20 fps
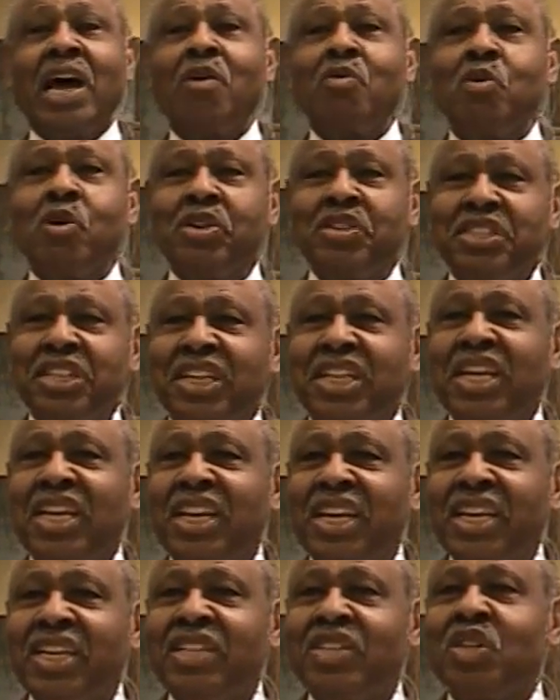want to get
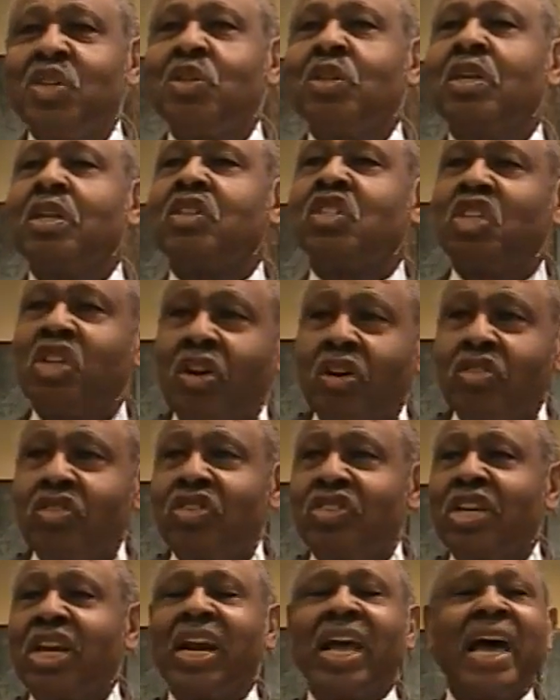into the
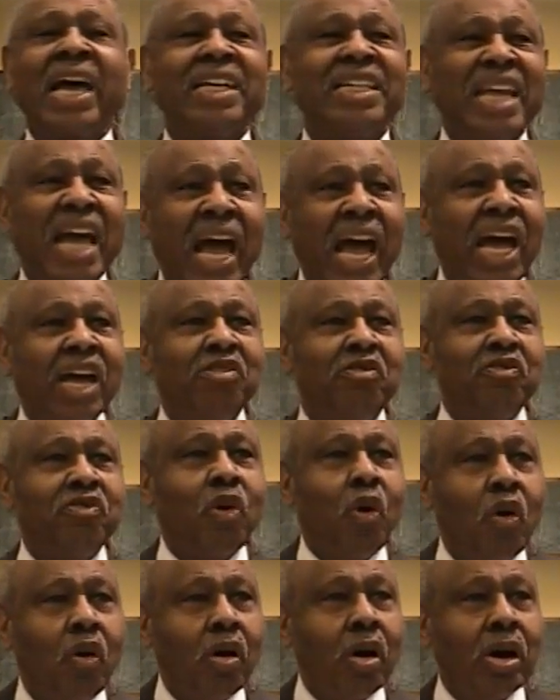church that I died
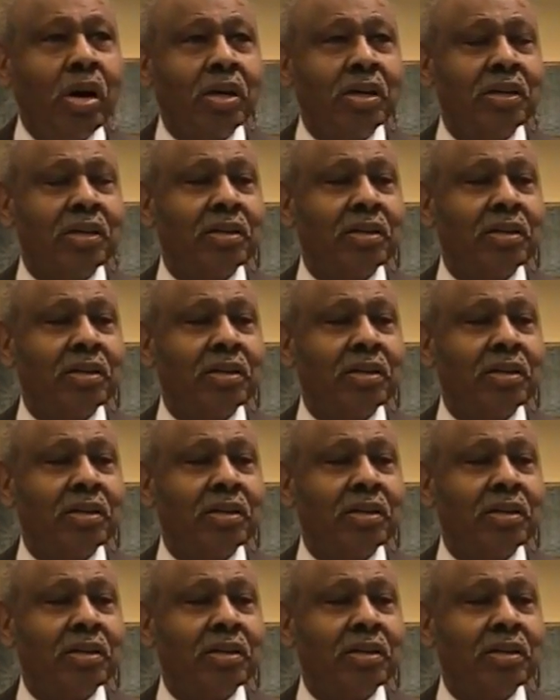for.